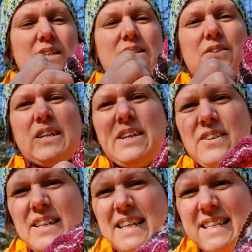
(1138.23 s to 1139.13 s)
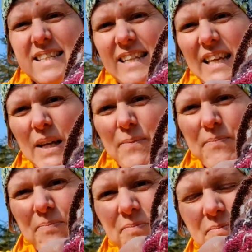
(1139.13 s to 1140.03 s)
So here you can see
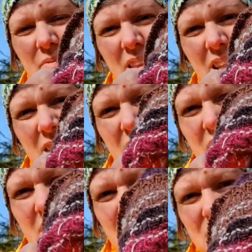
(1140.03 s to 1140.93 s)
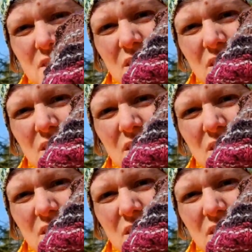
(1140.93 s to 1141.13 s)
there